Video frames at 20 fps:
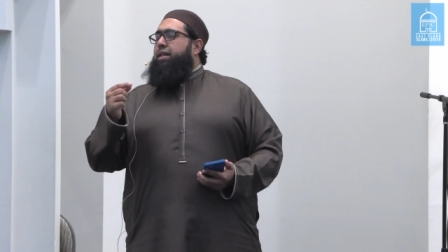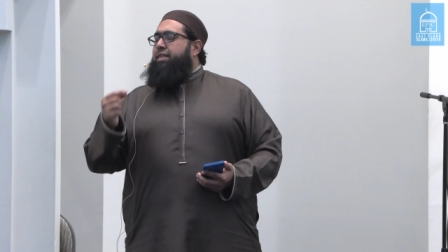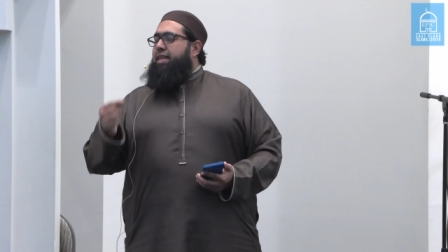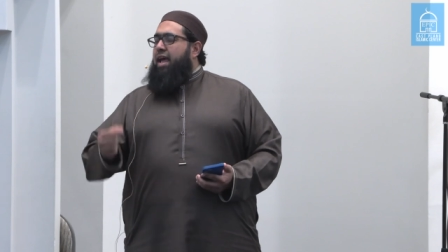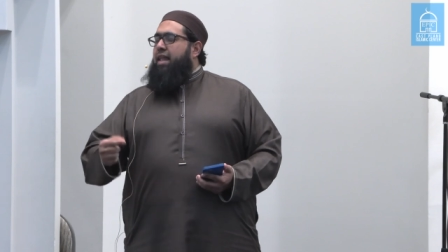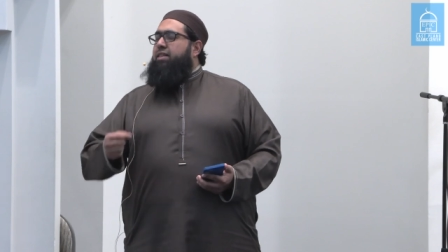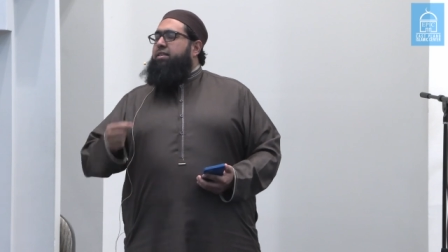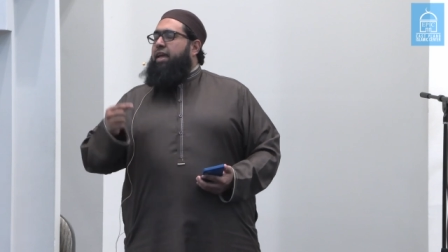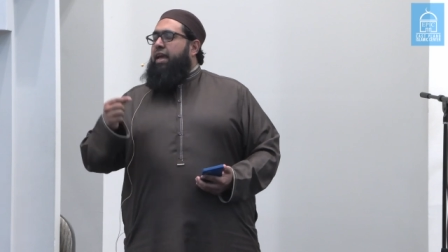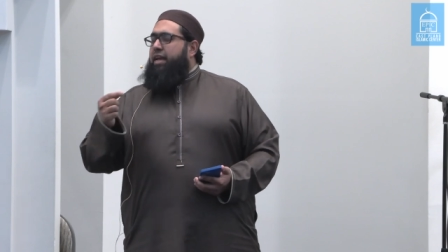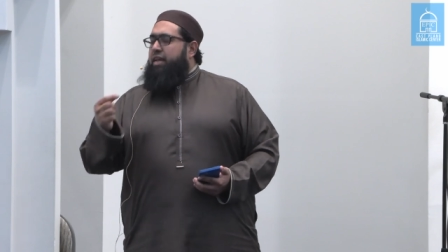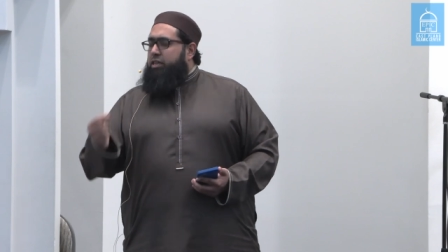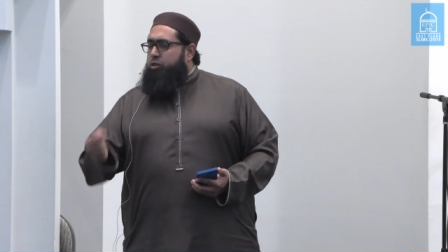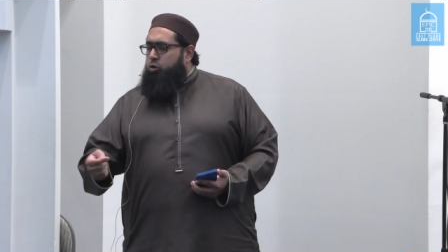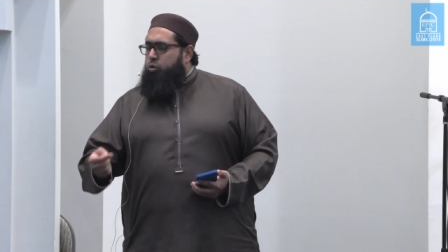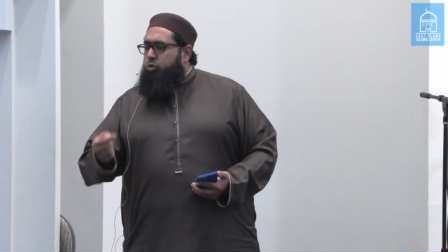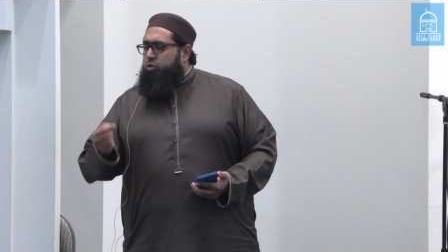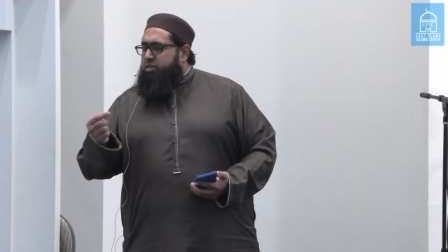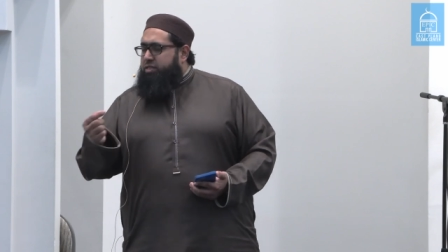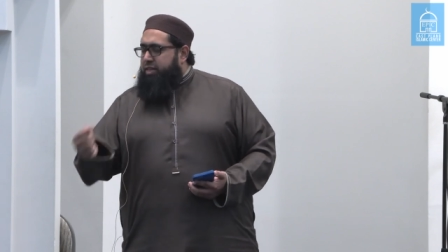but then they
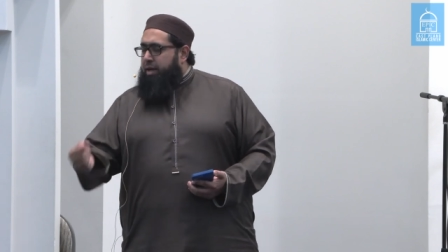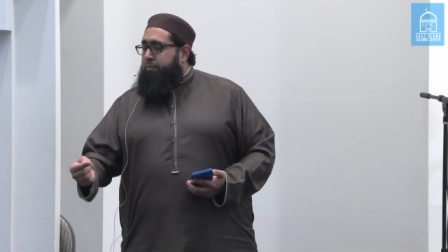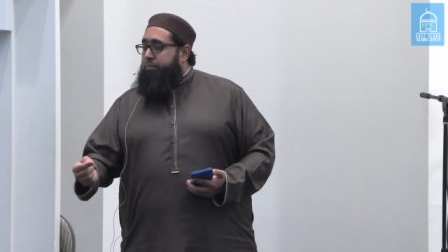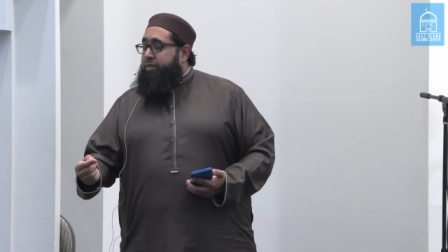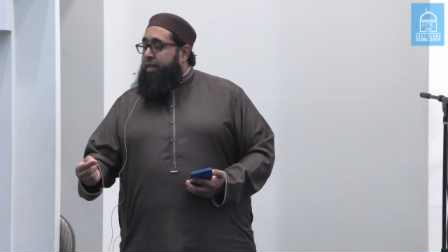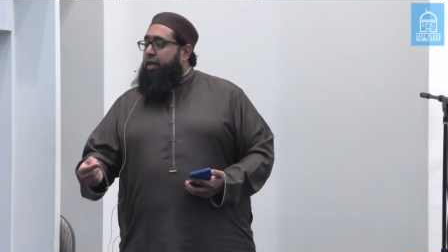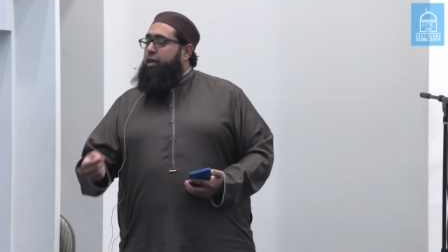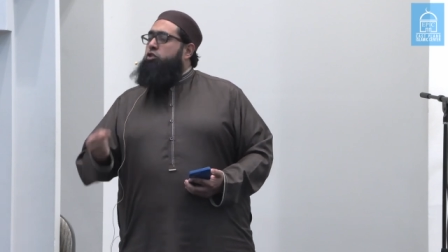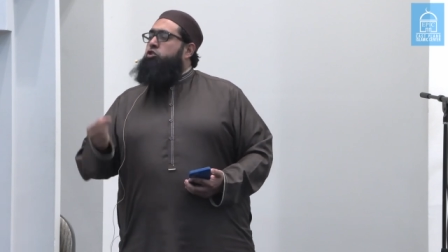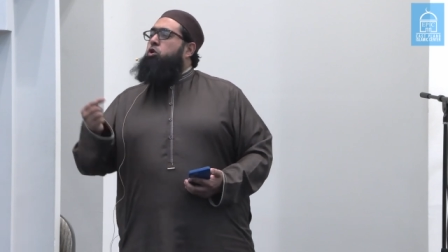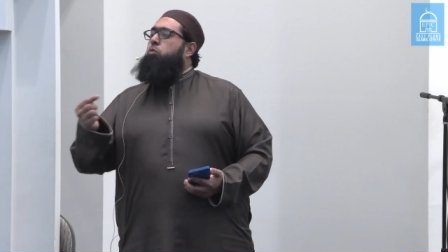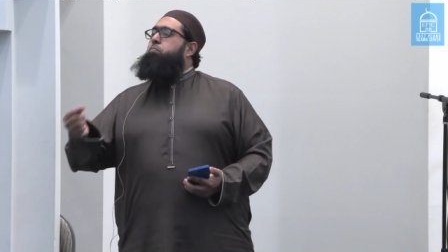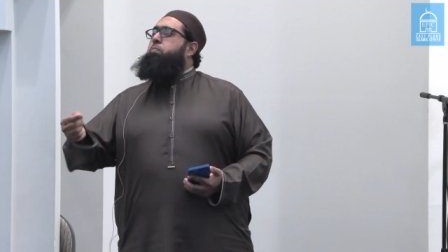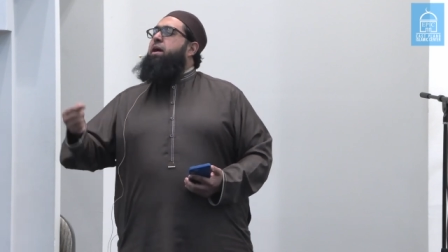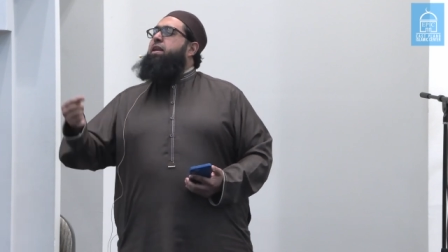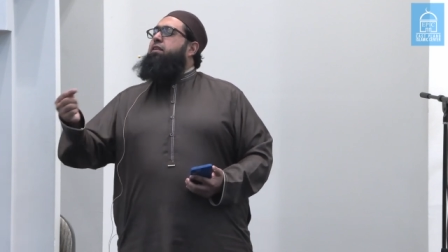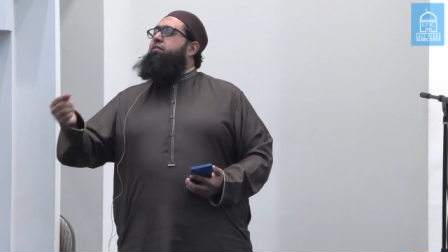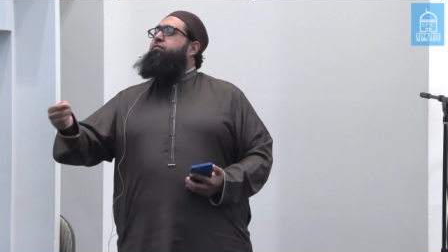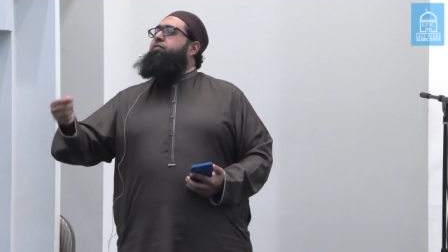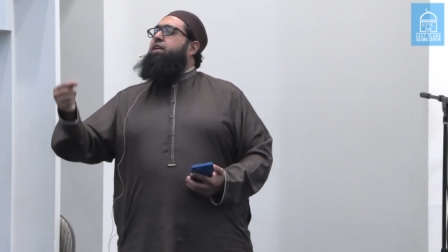do something to
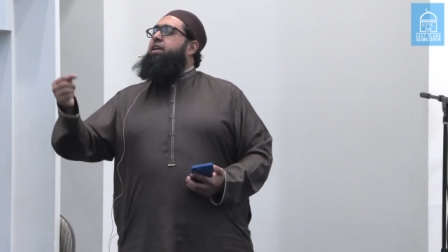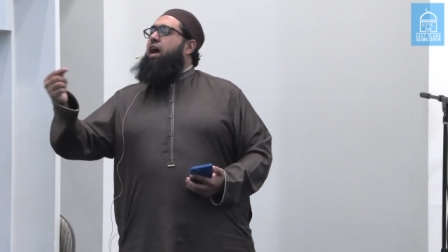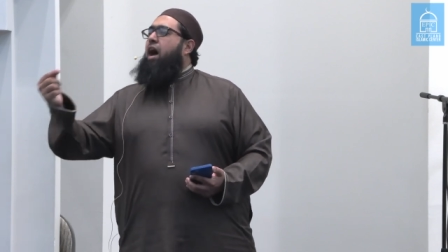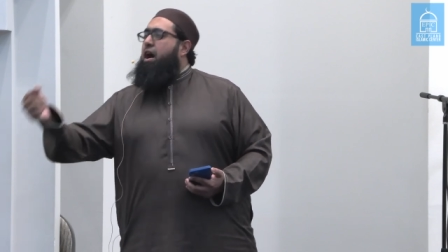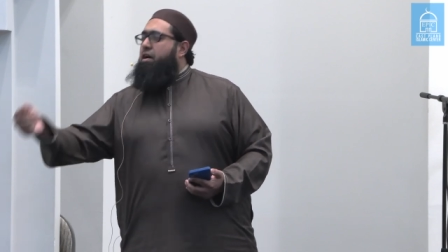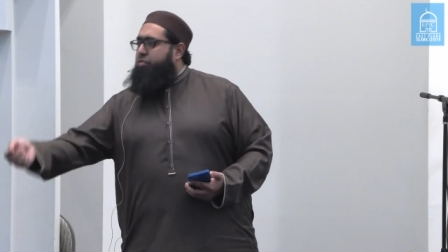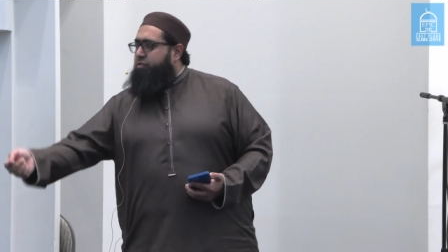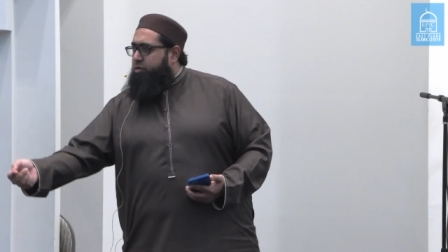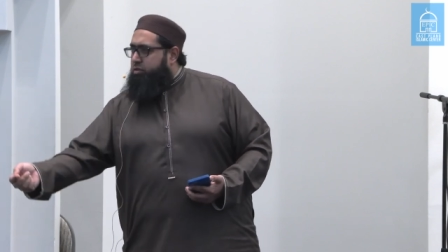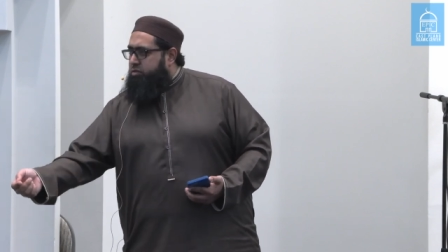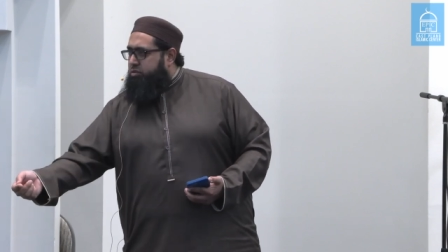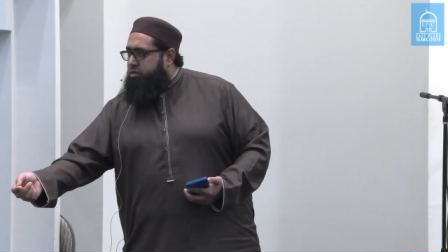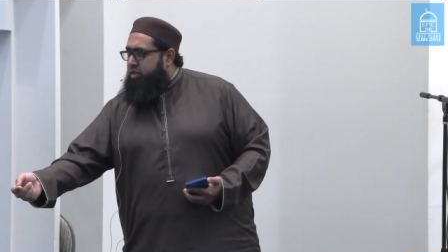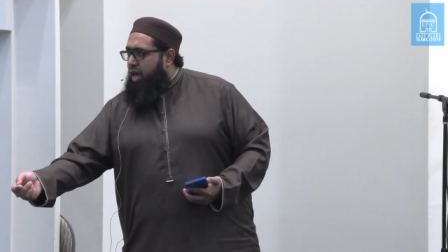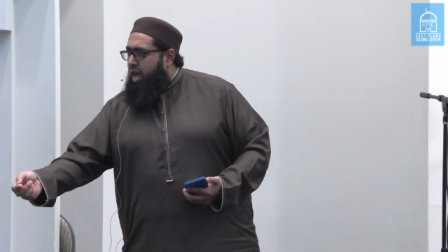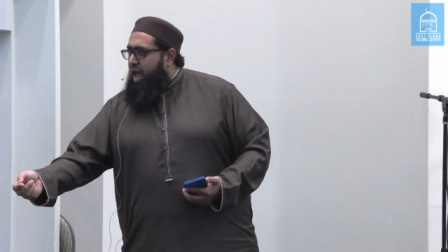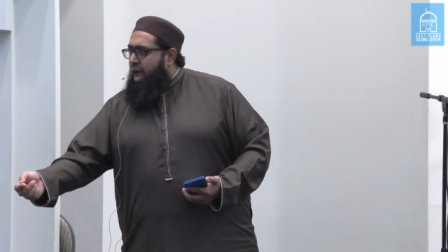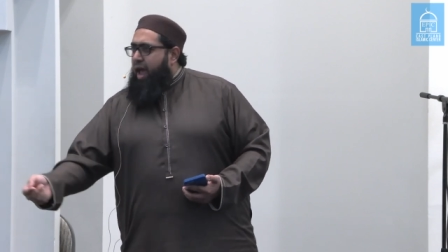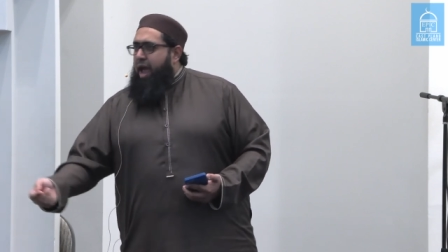benefit others